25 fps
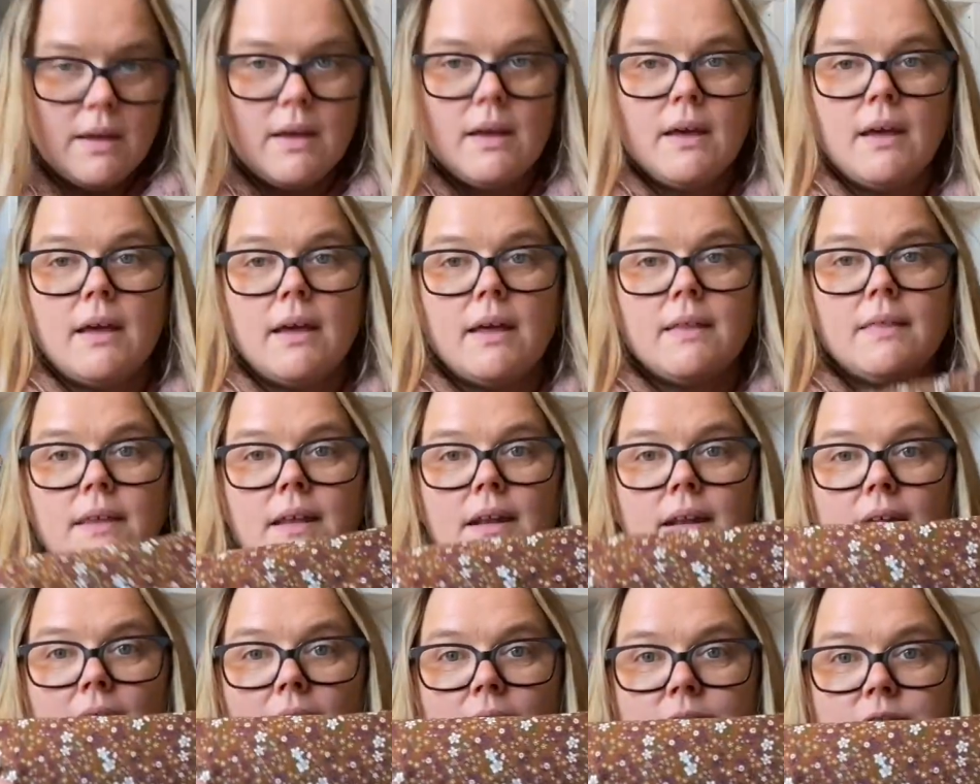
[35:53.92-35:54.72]
And
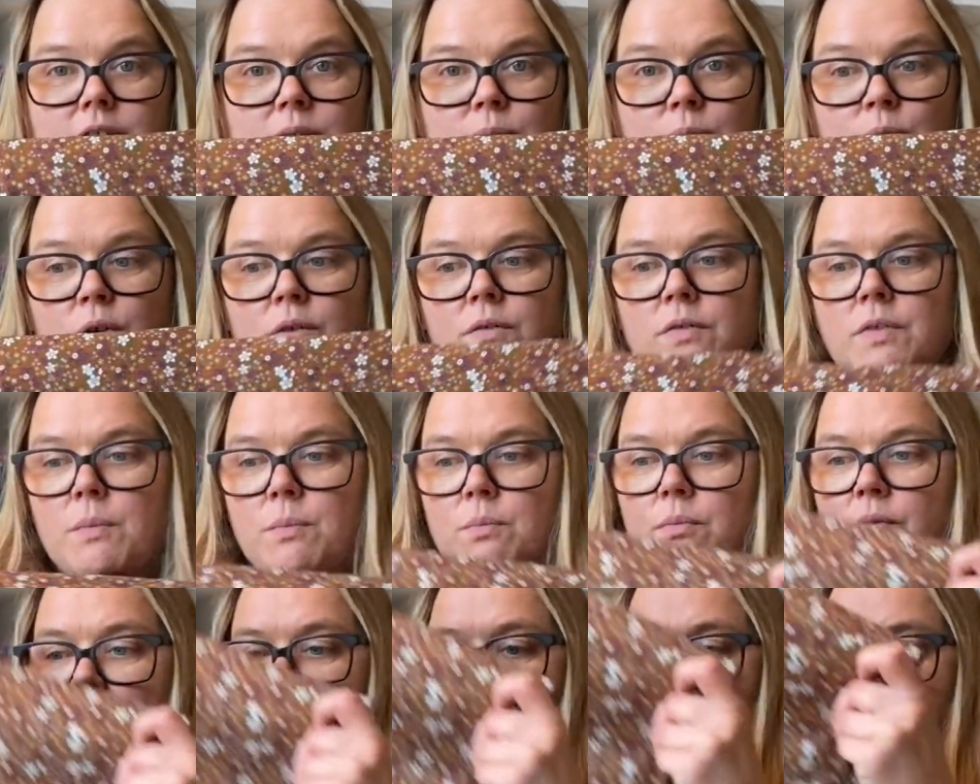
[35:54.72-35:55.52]
then I have some more of the
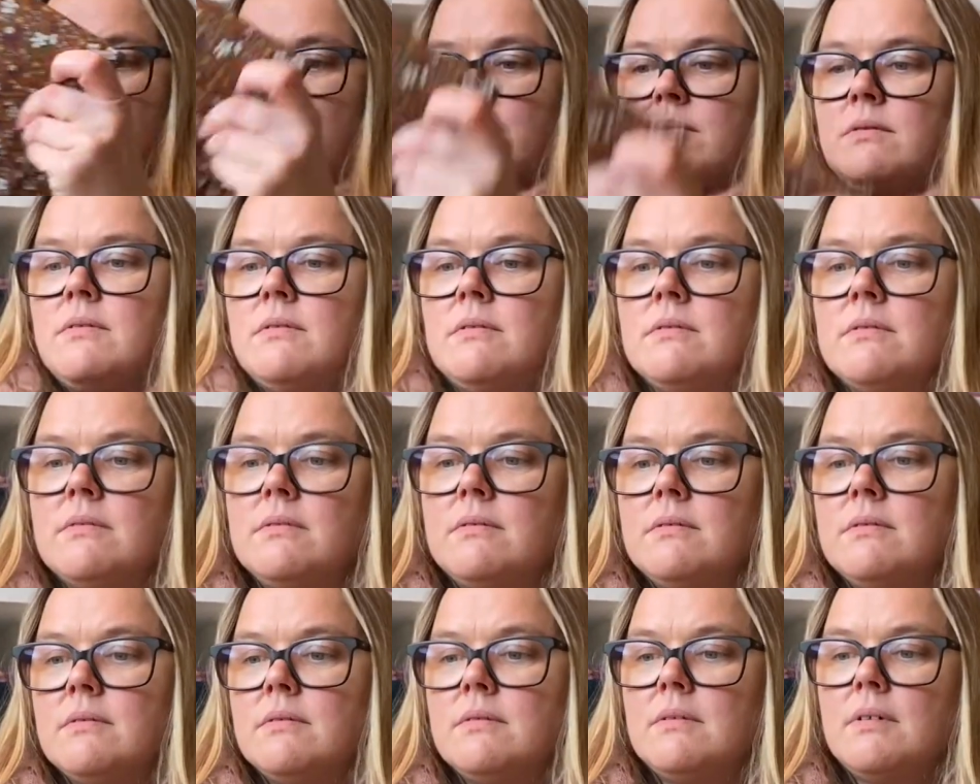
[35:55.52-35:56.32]
brown
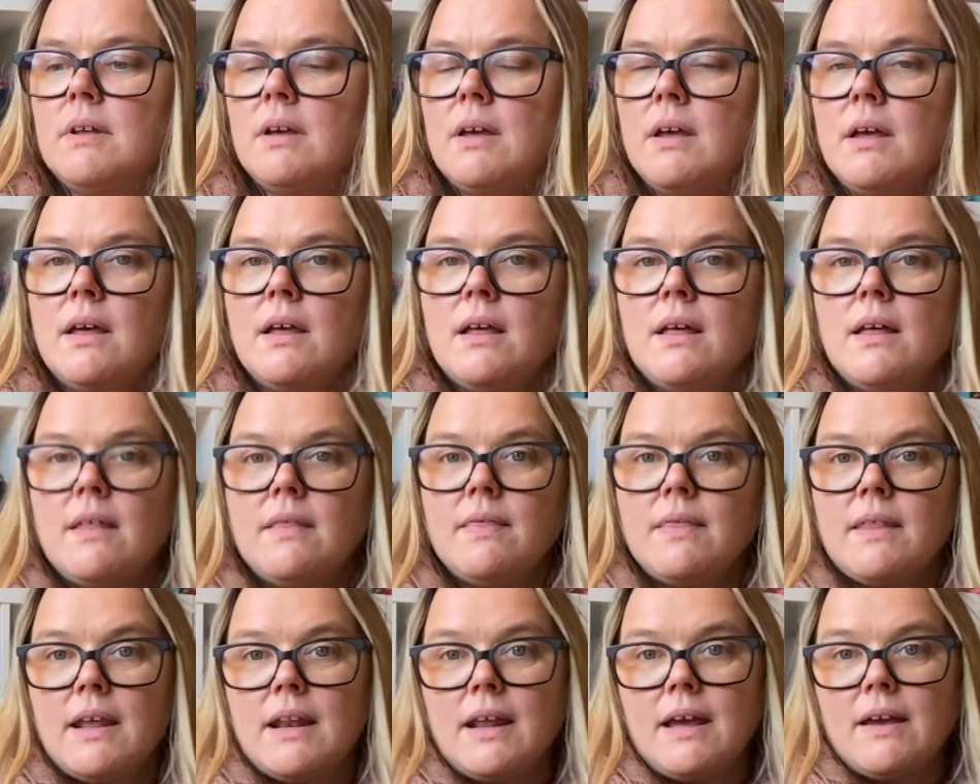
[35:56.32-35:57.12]

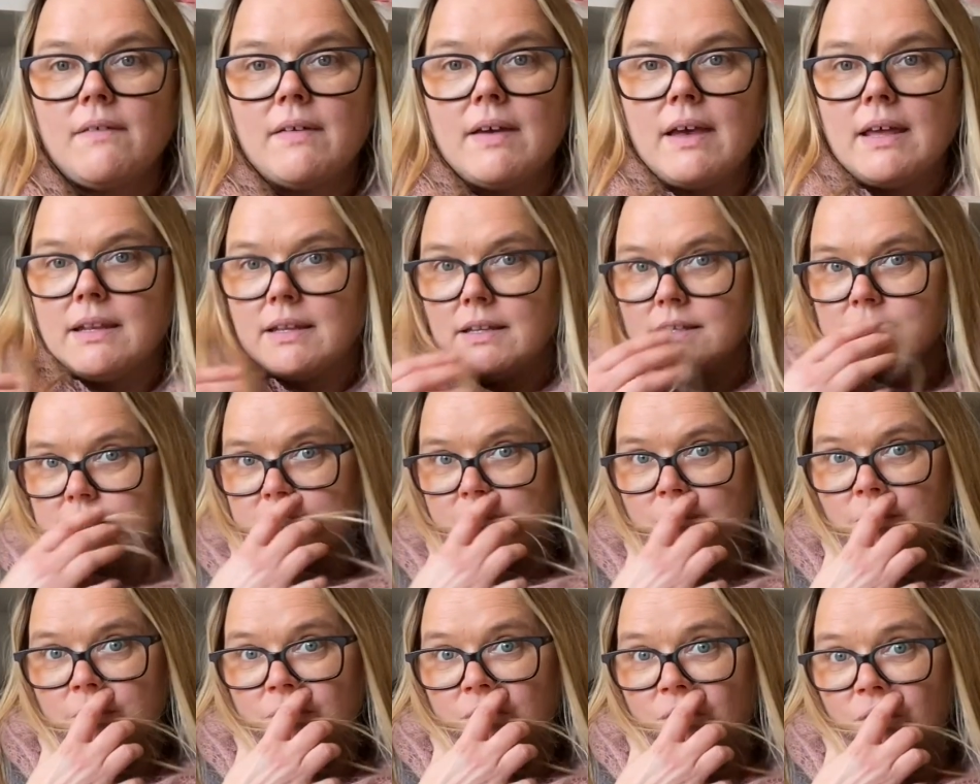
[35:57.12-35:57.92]
that I have had in
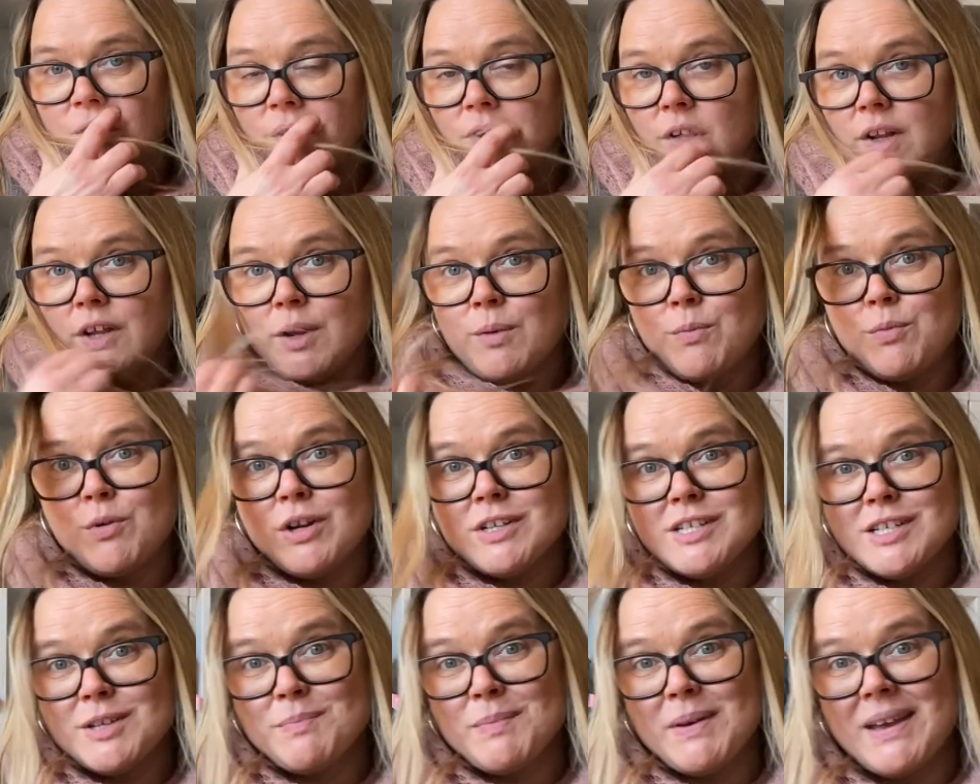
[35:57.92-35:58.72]
some of the earlier
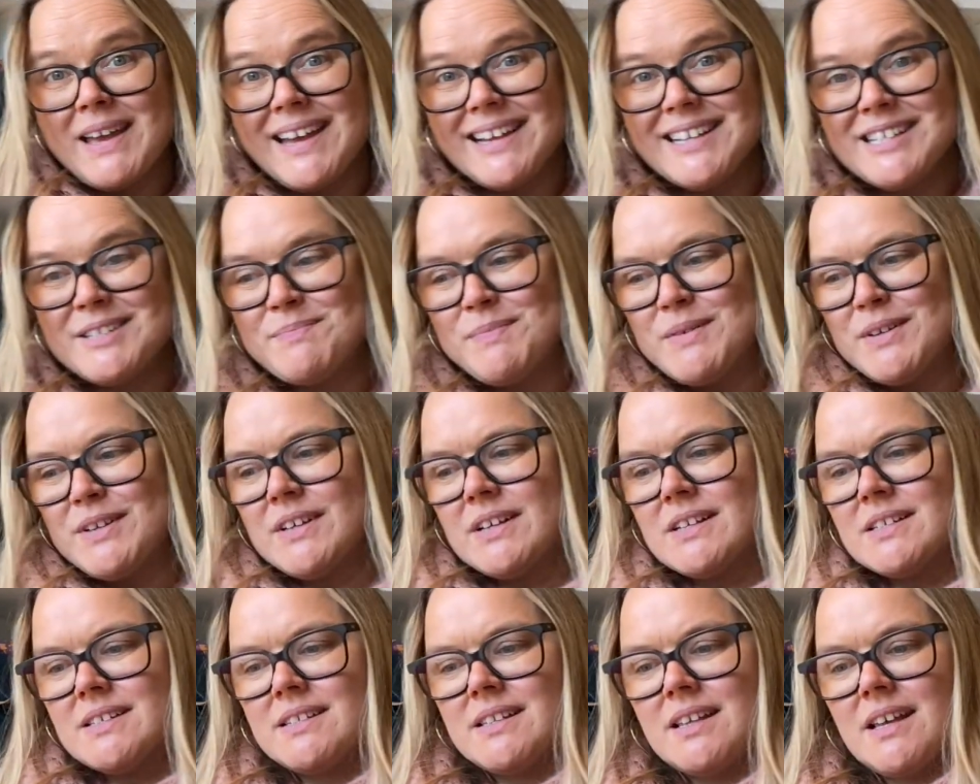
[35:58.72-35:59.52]
project bags
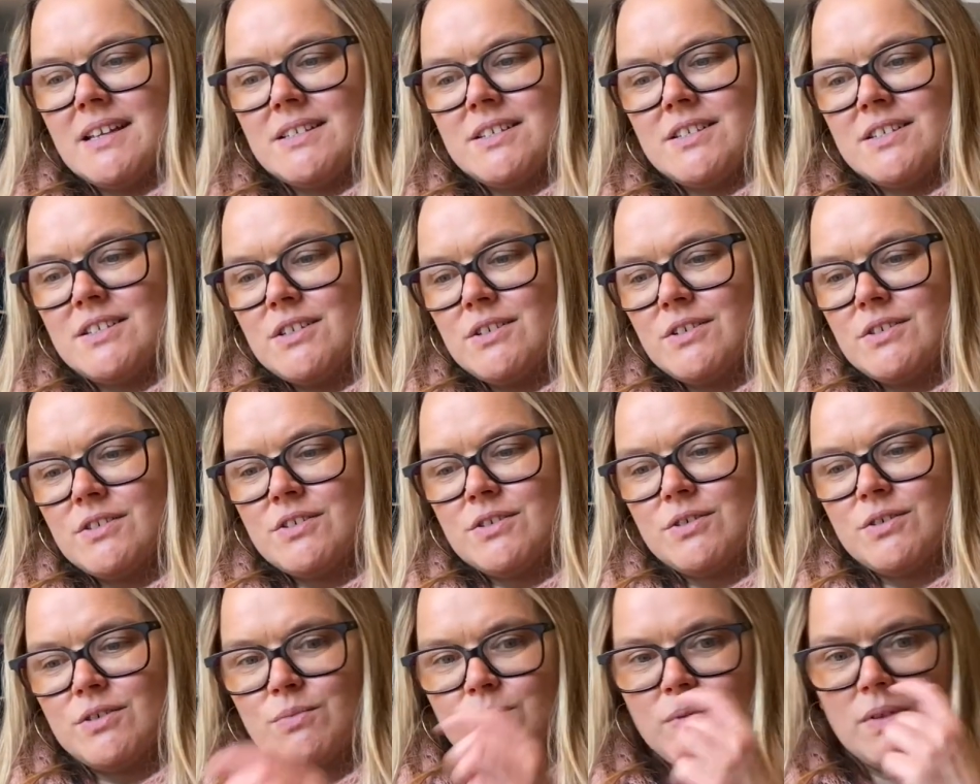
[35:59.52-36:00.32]
because that just looks
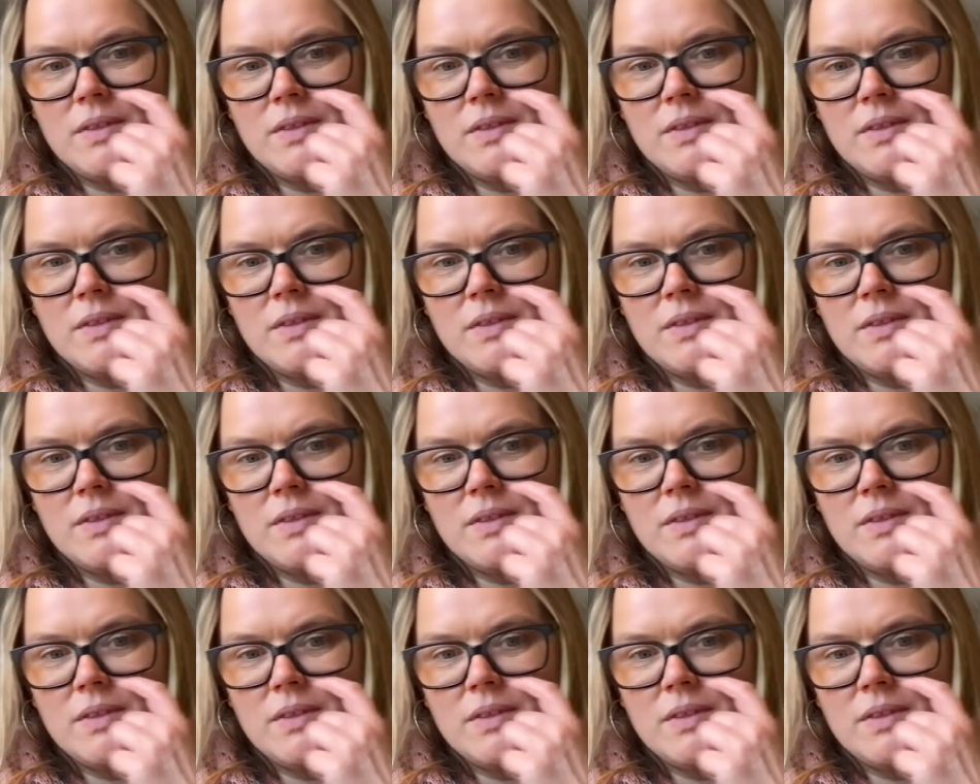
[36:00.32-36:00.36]
good with